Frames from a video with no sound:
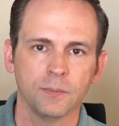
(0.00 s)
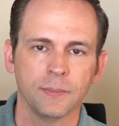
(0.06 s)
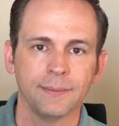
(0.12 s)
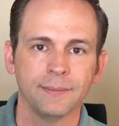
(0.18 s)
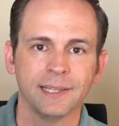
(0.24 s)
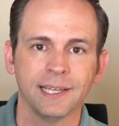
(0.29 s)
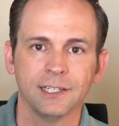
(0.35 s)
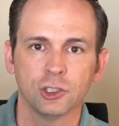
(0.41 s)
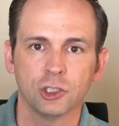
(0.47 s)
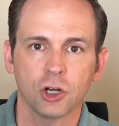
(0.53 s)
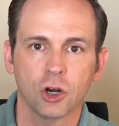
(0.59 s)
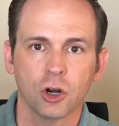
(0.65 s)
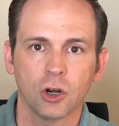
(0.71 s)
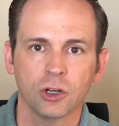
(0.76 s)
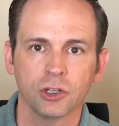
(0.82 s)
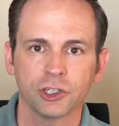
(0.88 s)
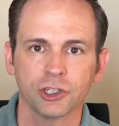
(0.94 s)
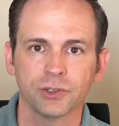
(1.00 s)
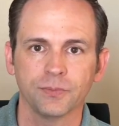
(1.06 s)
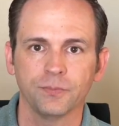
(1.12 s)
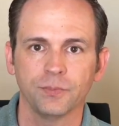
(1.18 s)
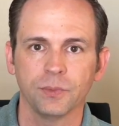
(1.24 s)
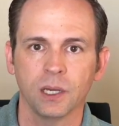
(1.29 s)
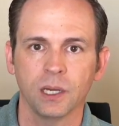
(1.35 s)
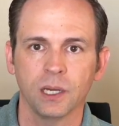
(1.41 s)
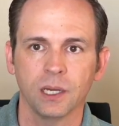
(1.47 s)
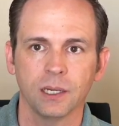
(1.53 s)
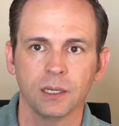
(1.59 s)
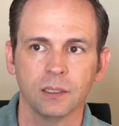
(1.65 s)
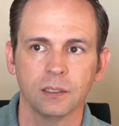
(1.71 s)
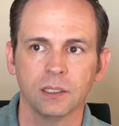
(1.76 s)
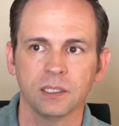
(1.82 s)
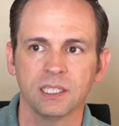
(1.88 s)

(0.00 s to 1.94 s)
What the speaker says: maybe they charge a